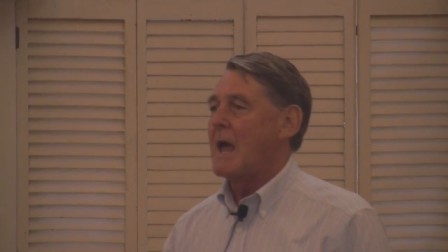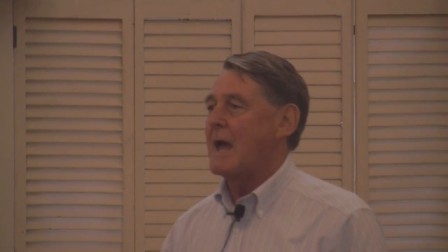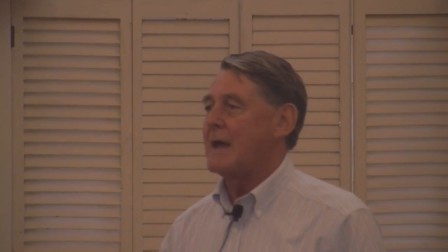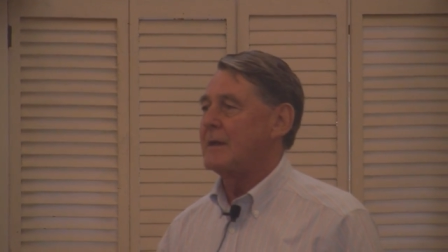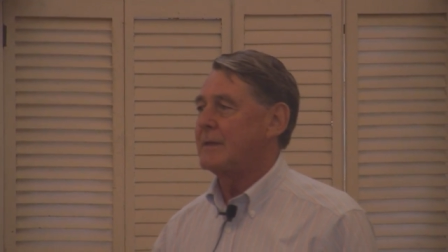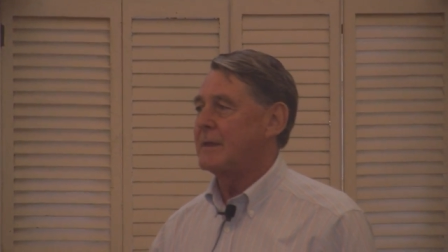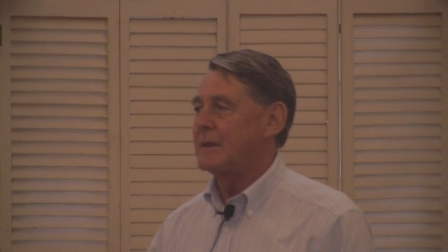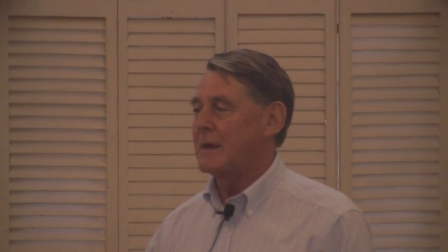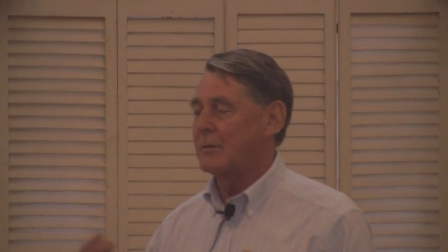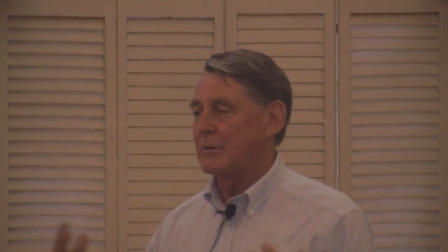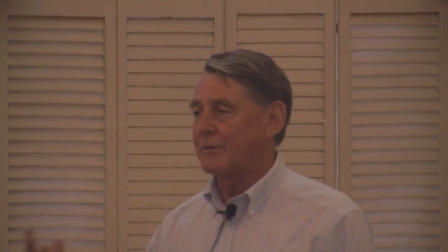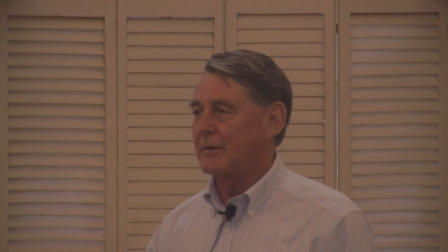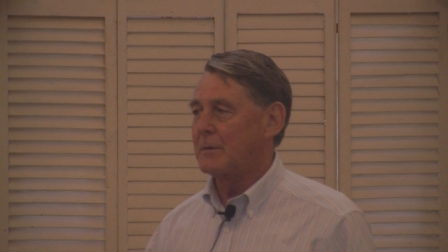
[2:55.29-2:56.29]
and they
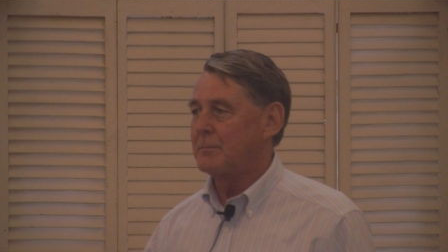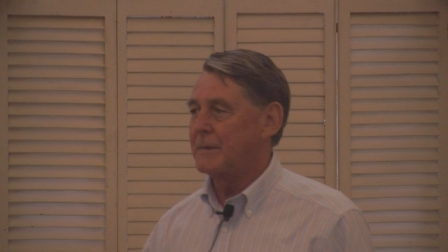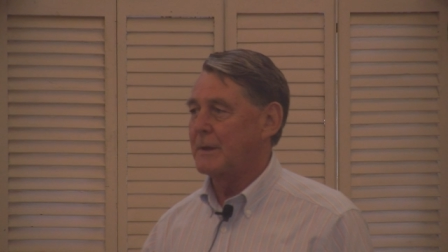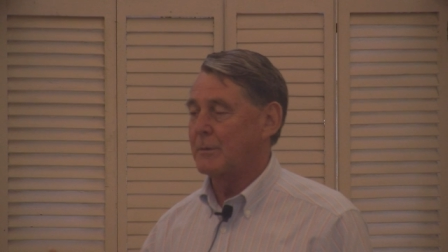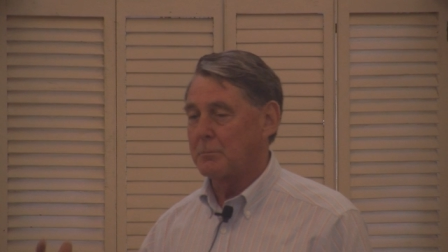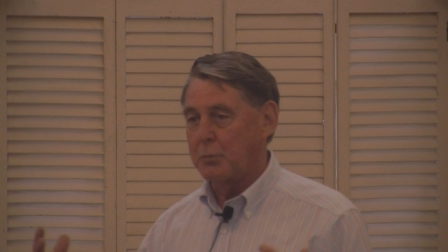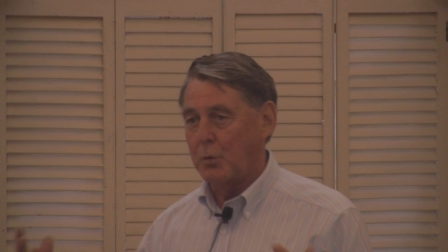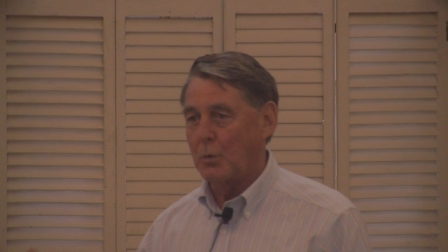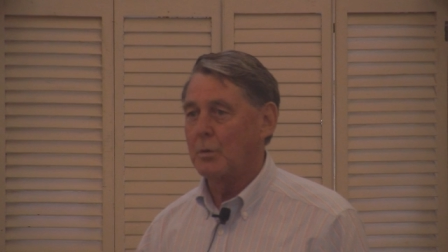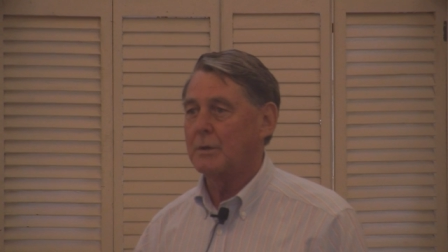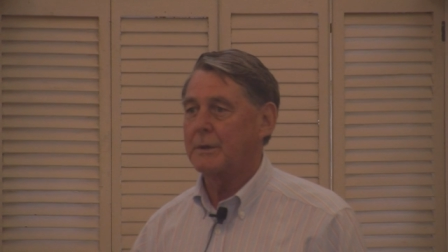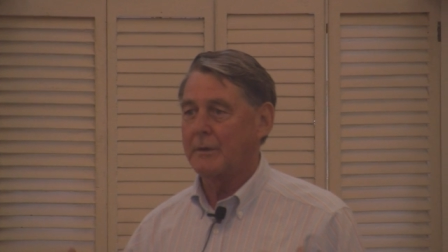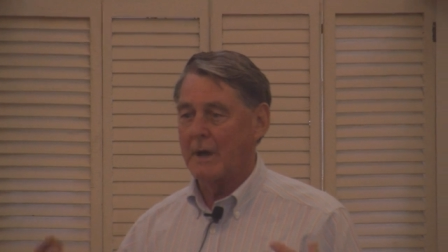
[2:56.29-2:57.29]
were from they were
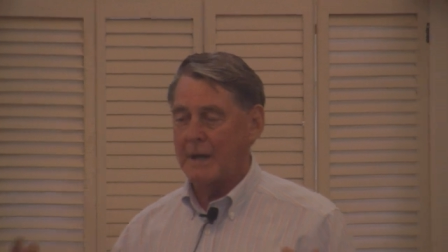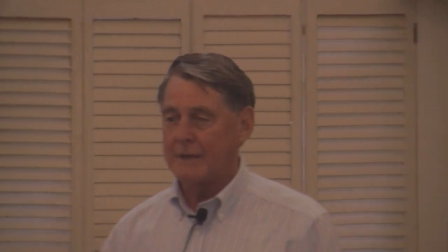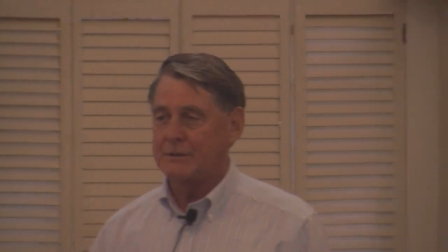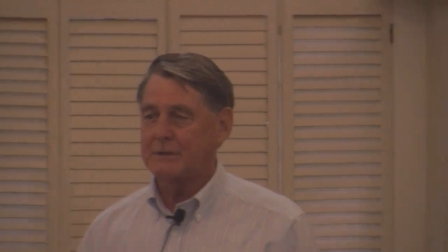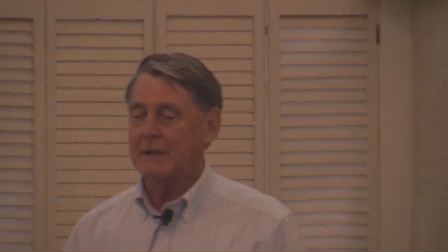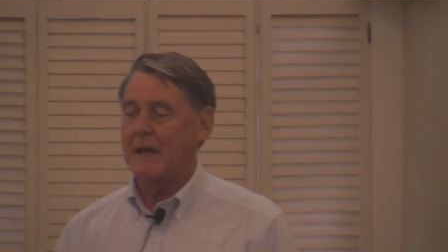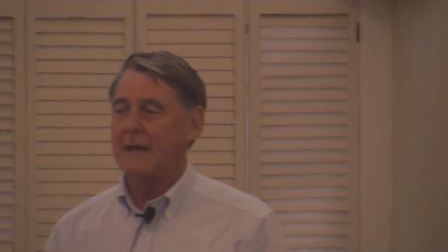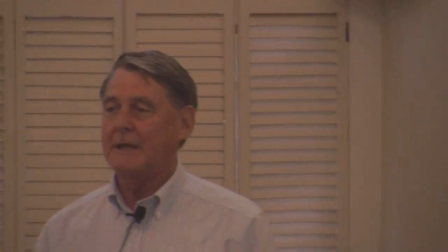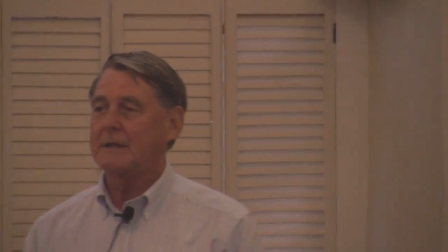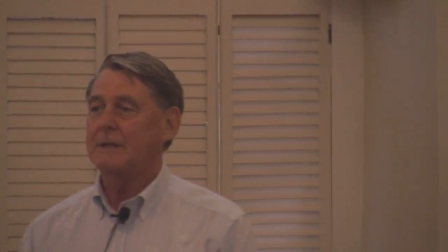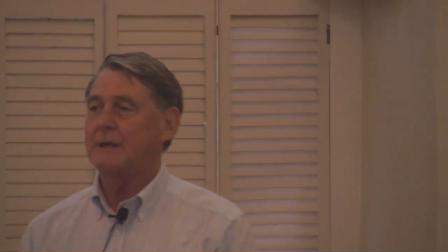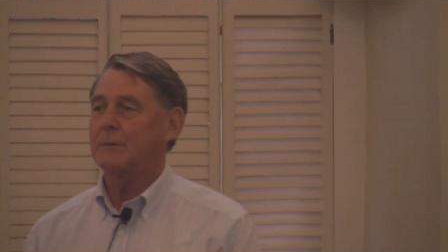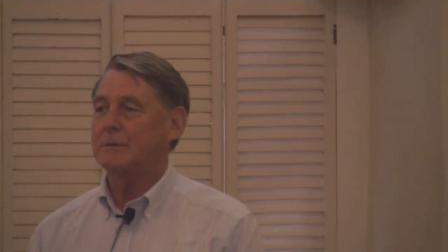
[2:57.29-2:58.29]
poor, they were
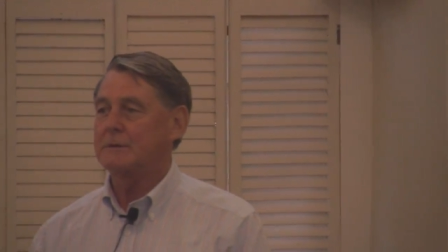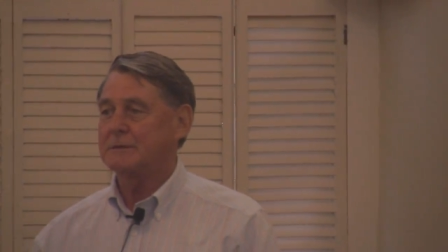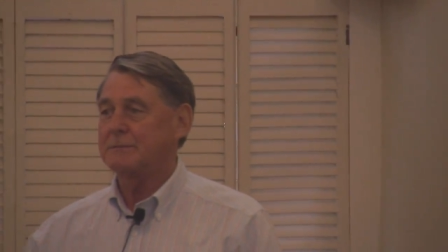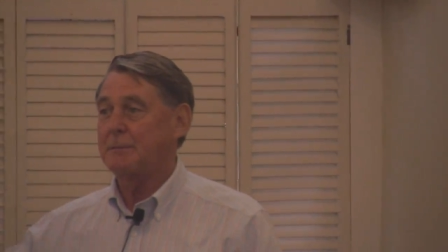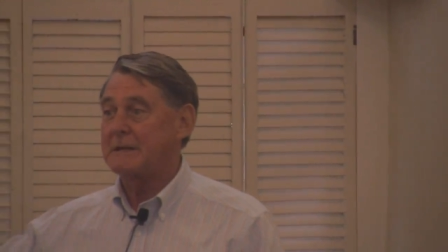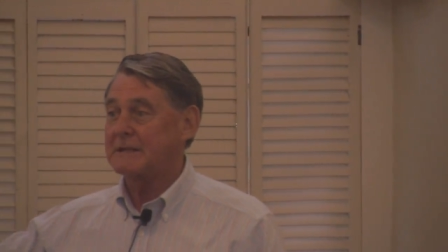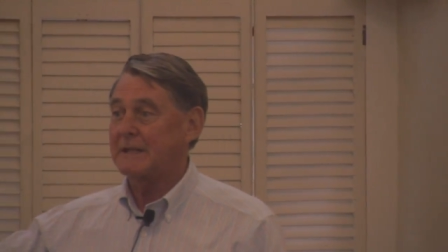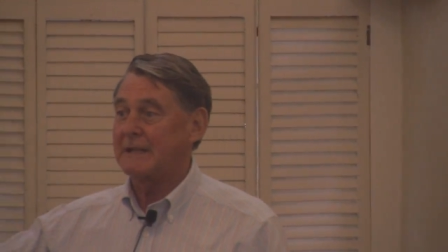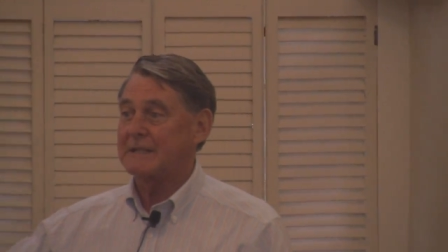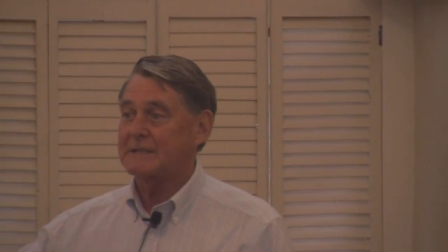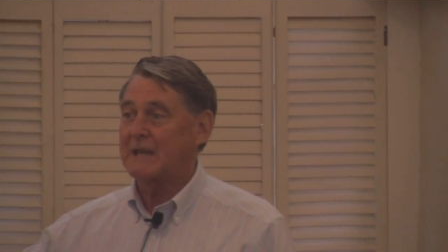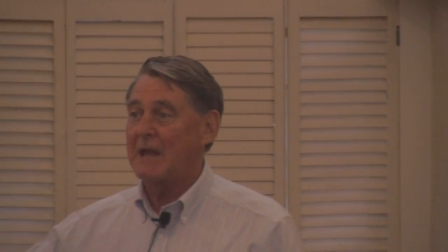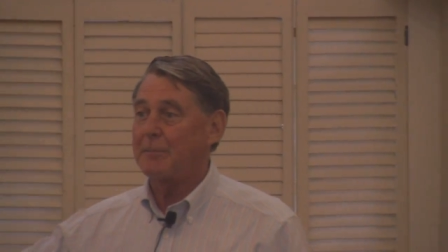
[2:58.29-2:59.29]
uneducated, they were just basically
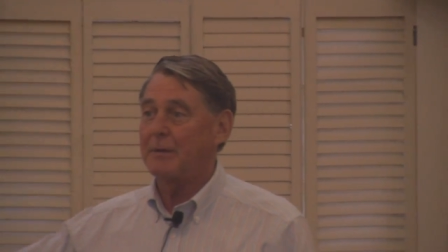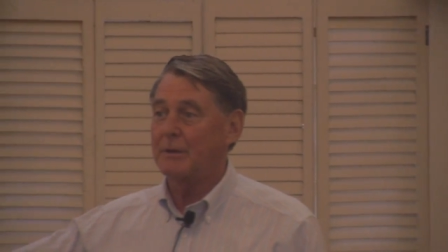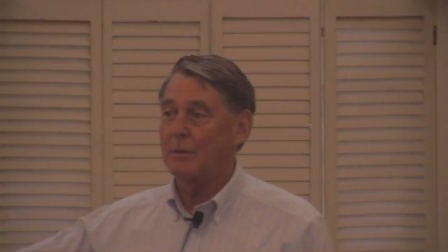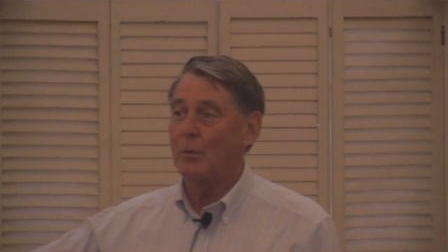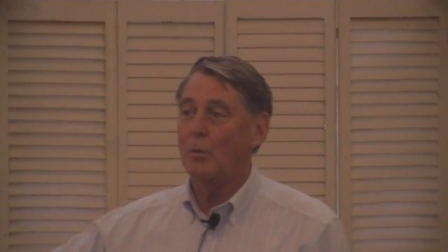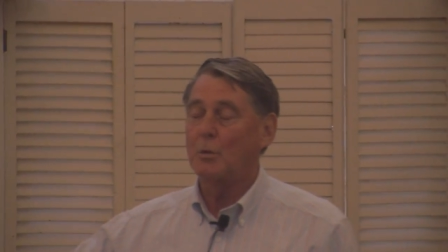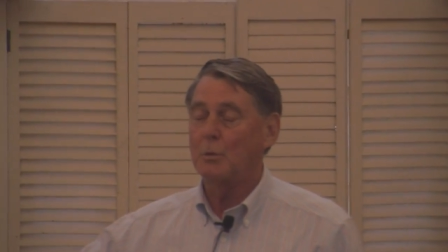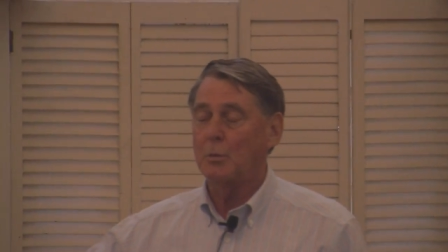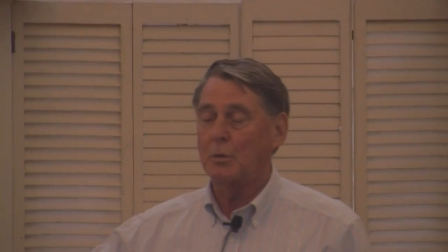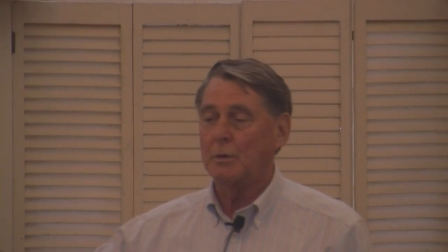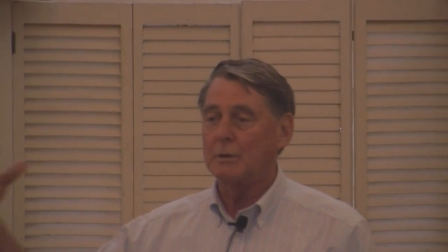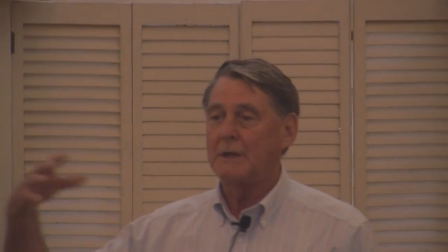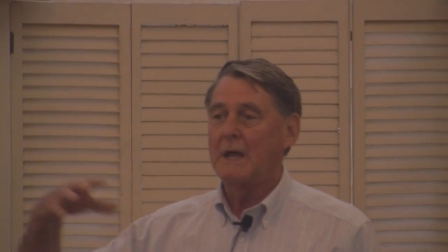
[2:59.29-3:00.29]
escaping an old
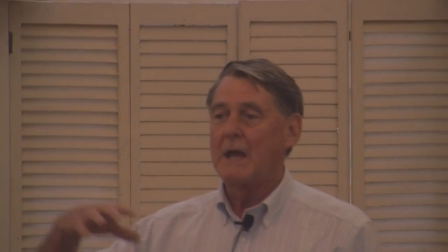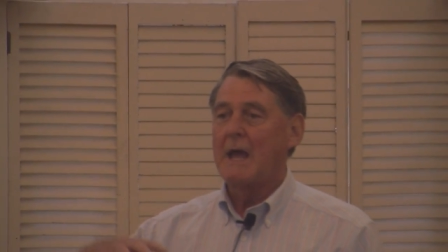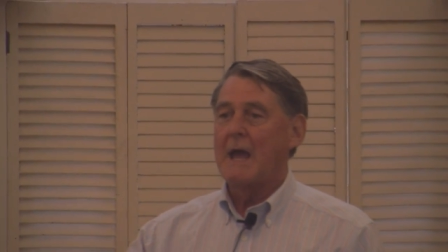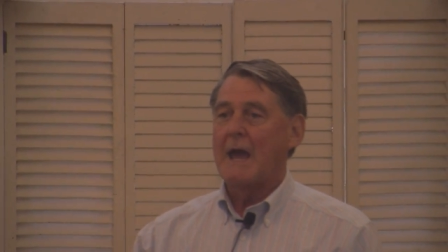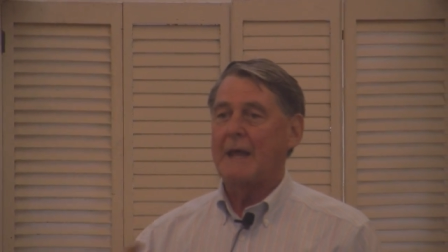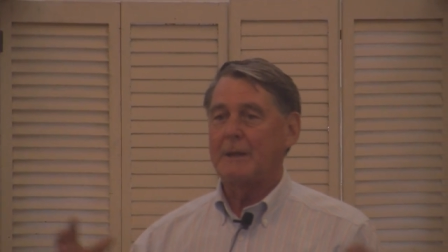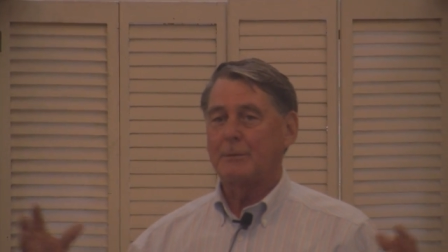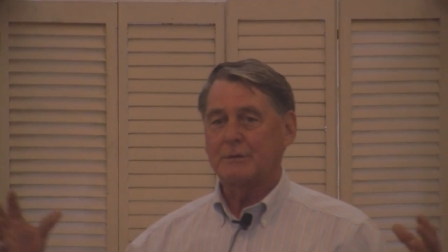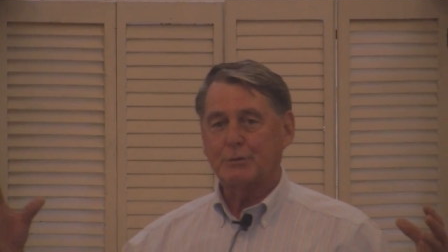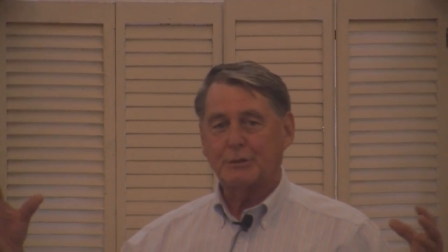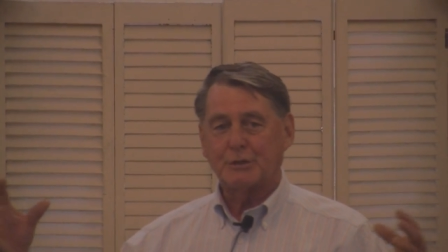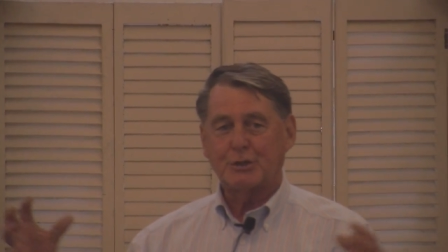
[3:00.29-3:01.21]
world world, and they were sort of